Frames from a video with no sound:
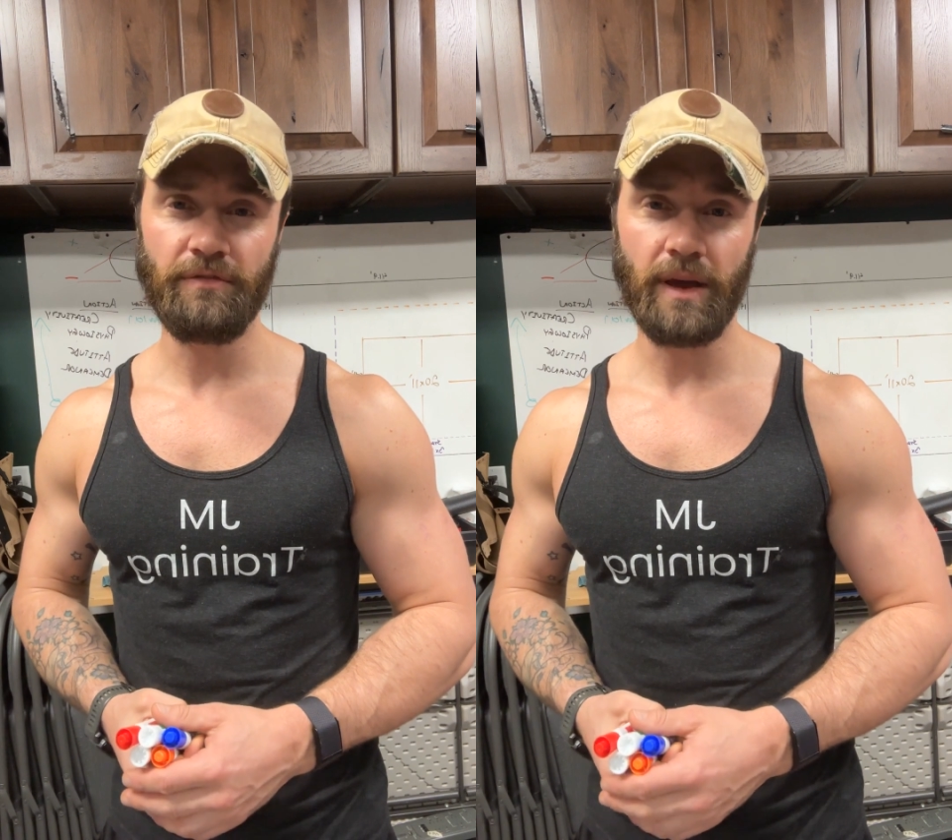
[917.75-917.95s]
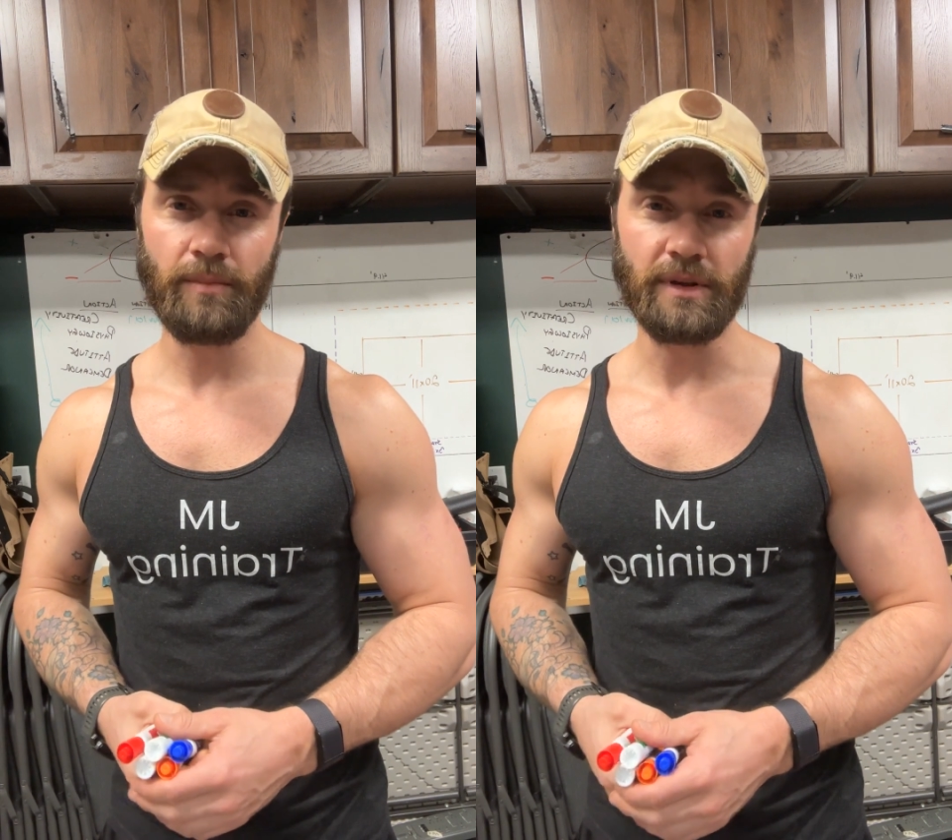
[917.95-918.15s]

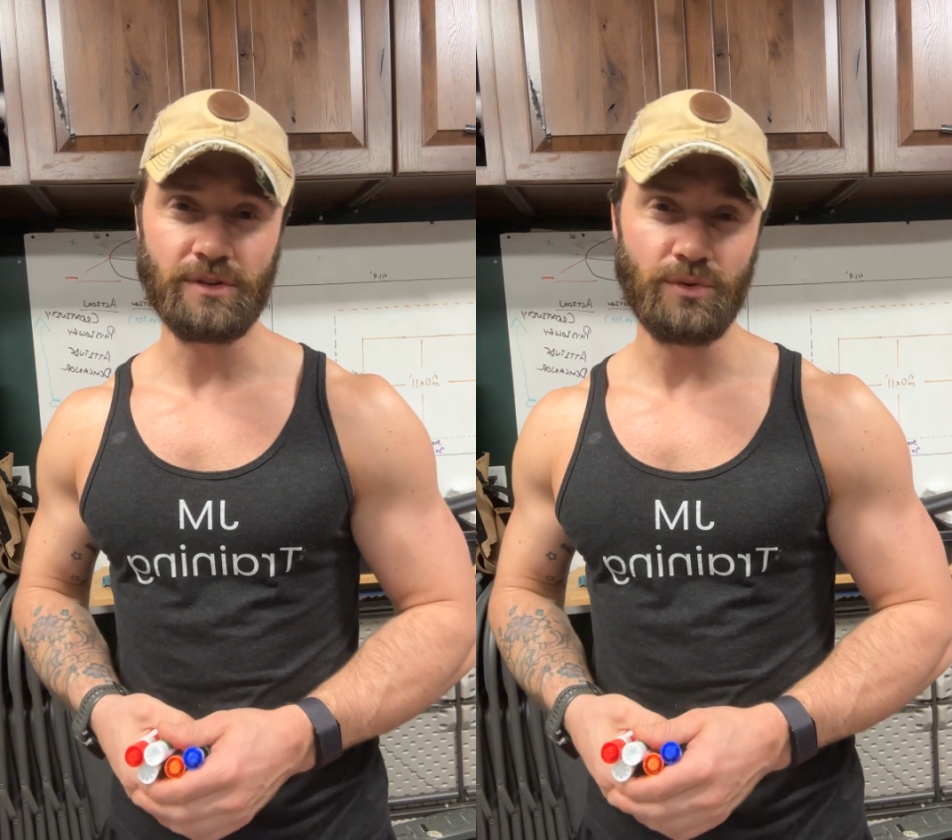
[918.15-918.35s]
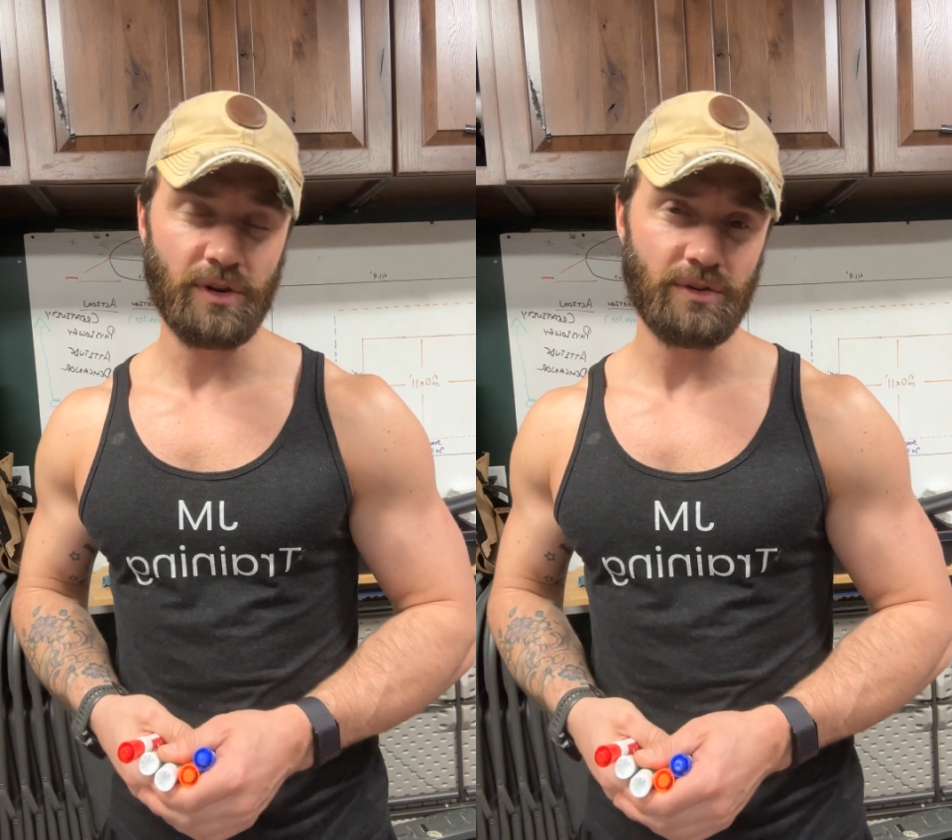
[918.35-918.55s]
family in
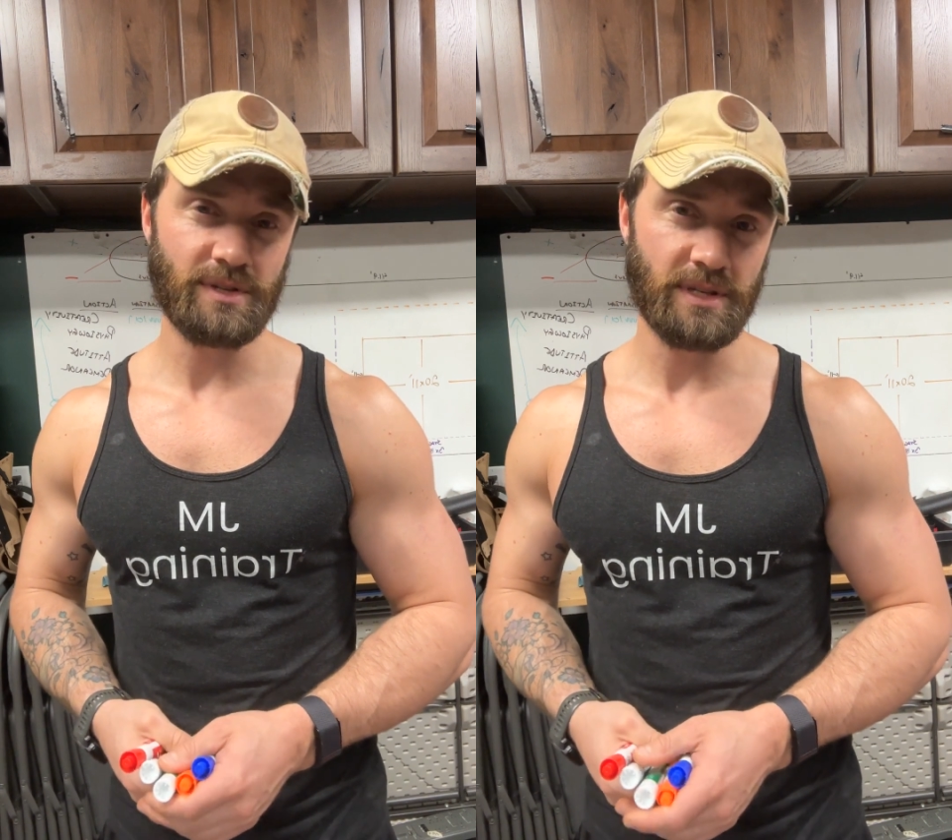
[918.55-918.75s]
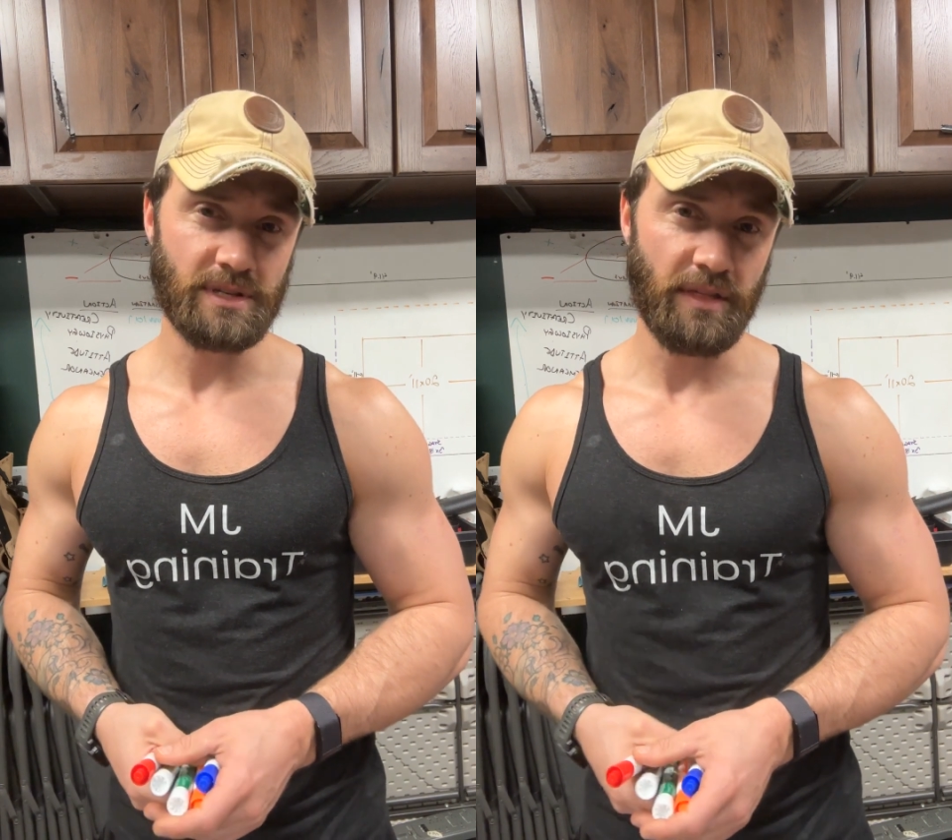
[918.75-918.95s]
two hundred
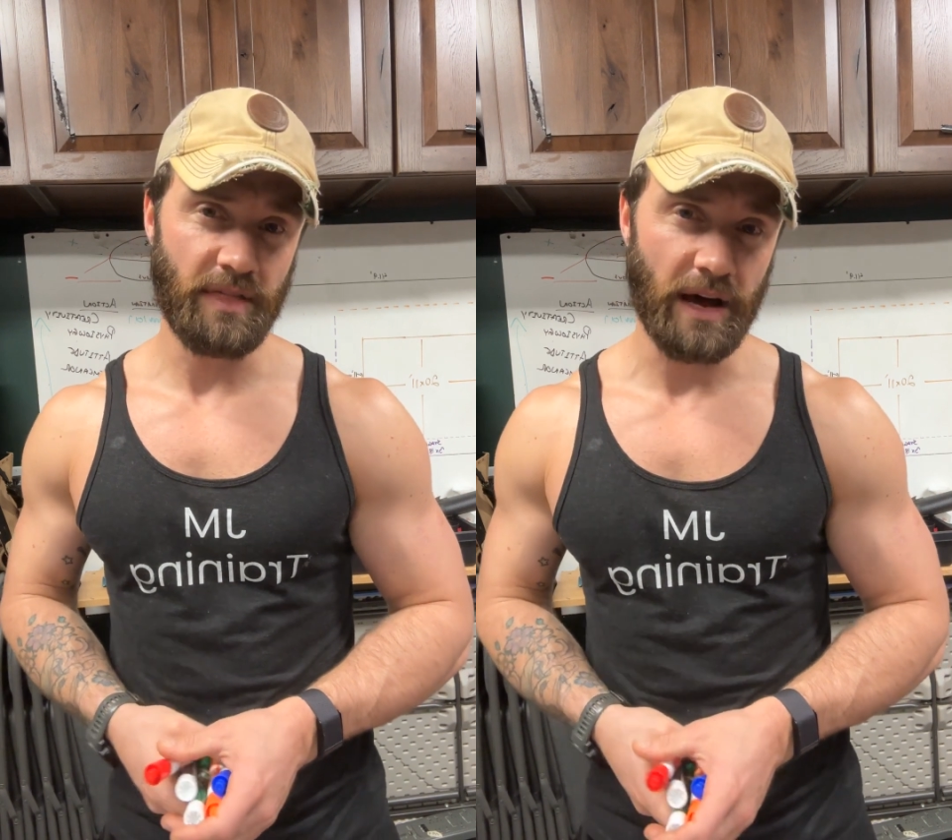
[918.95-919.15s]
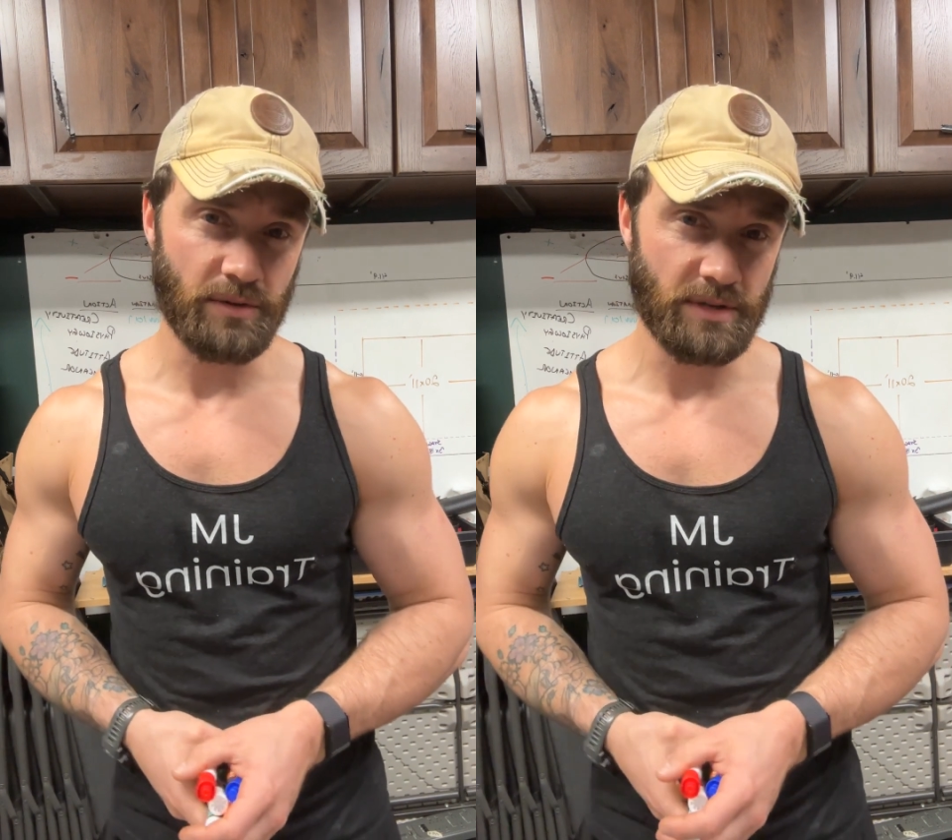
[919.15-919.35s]
sixty
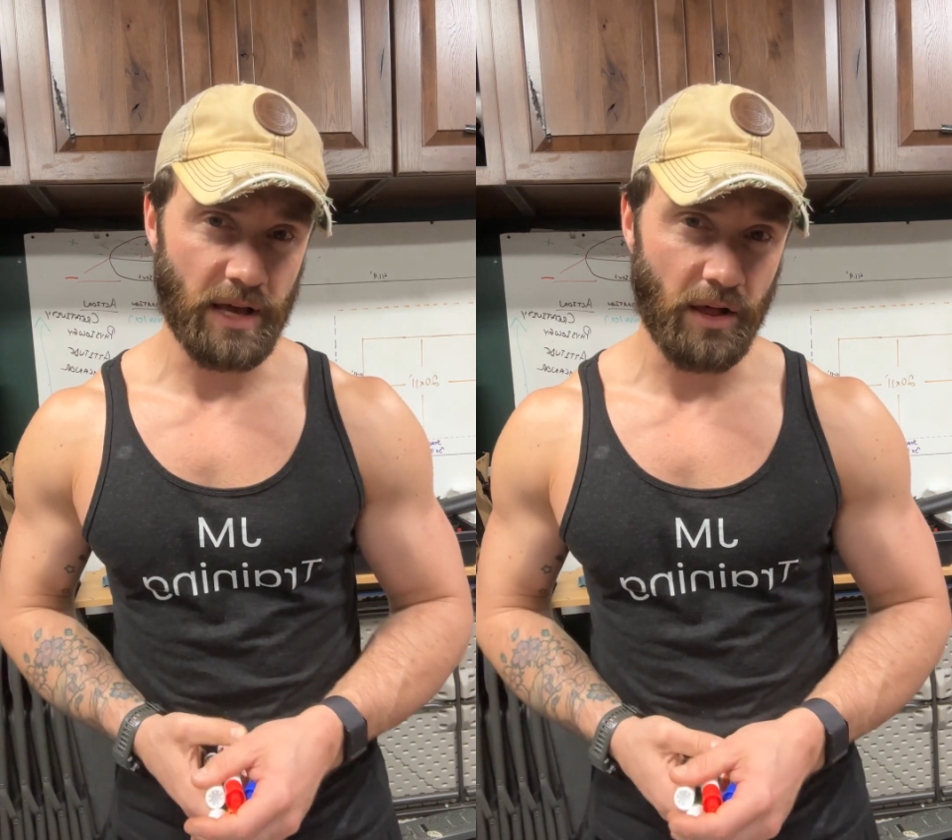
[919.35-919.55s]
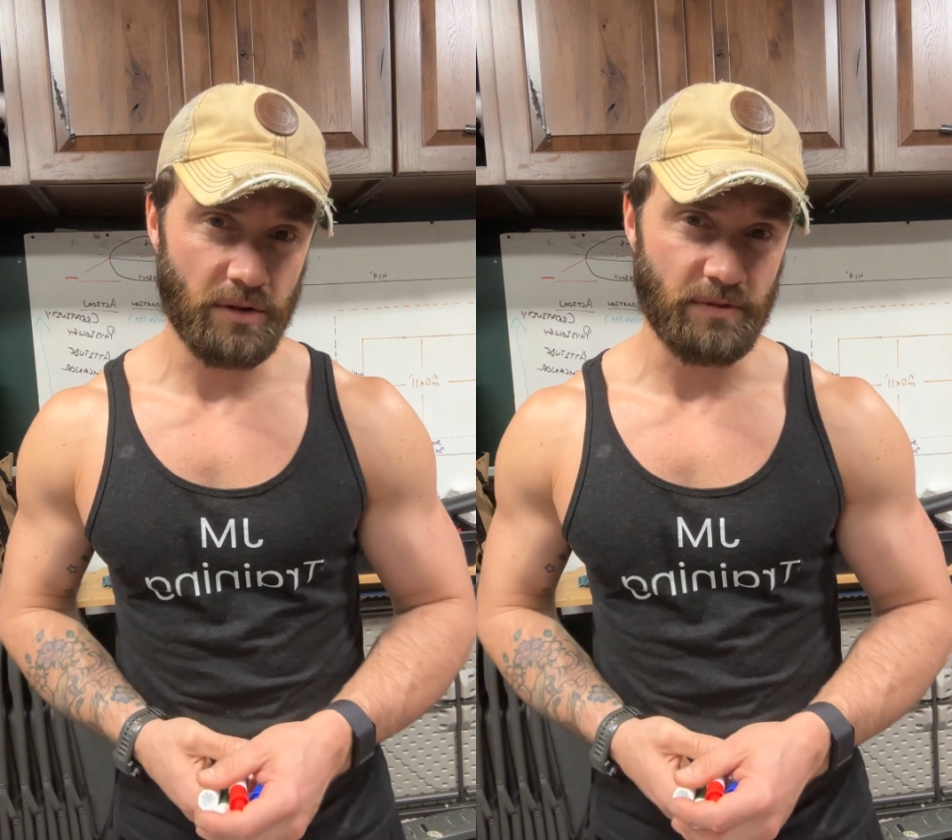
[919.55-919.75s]
thousand
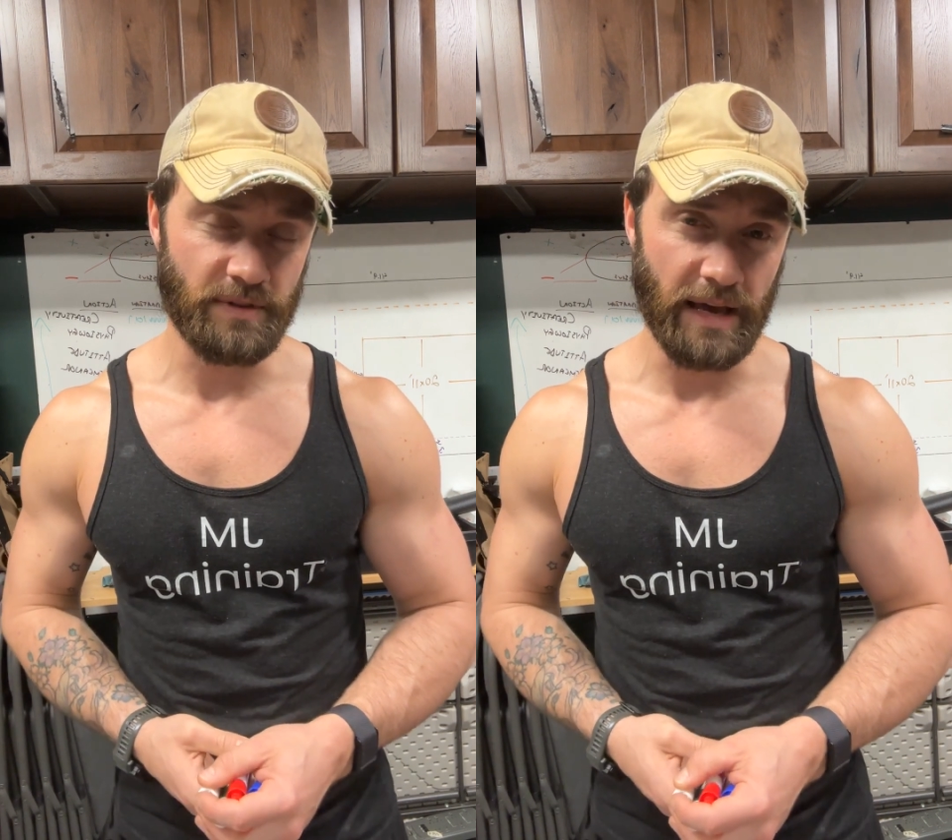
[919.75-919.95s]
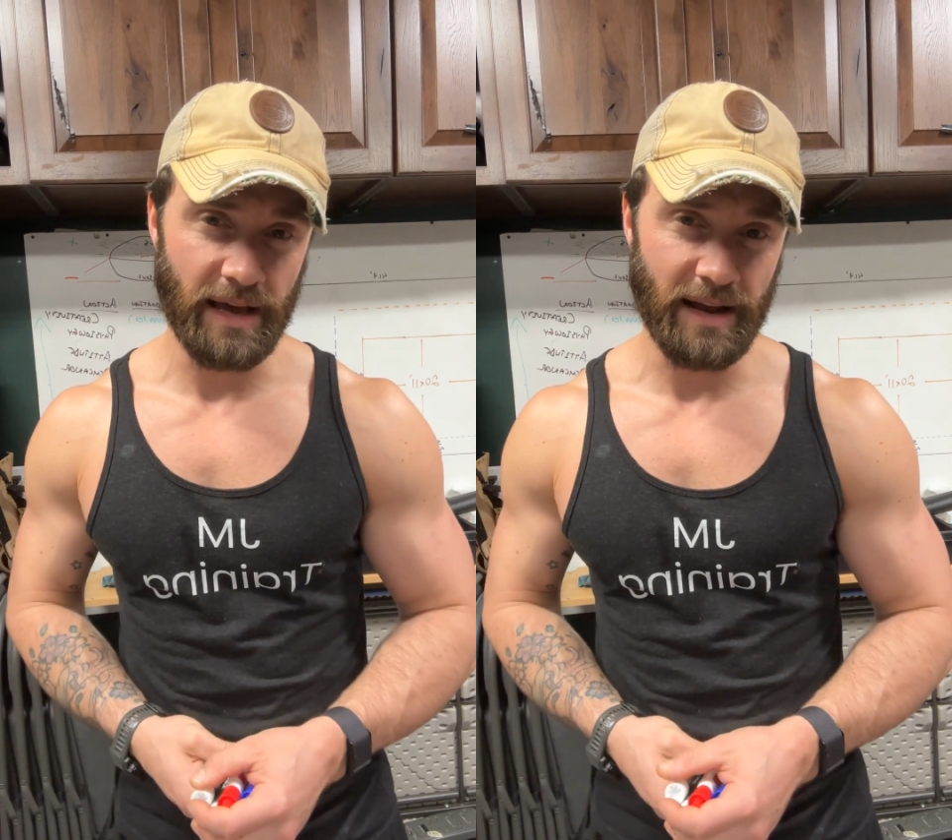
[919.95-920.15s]
dollars
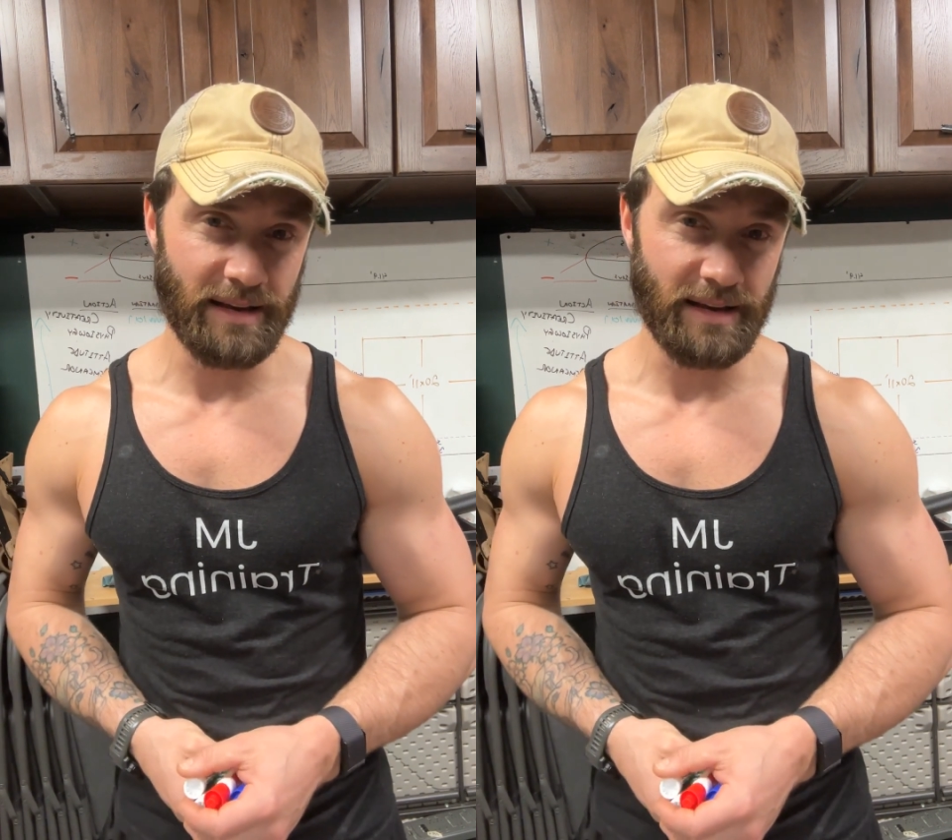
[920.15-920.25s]
of debt,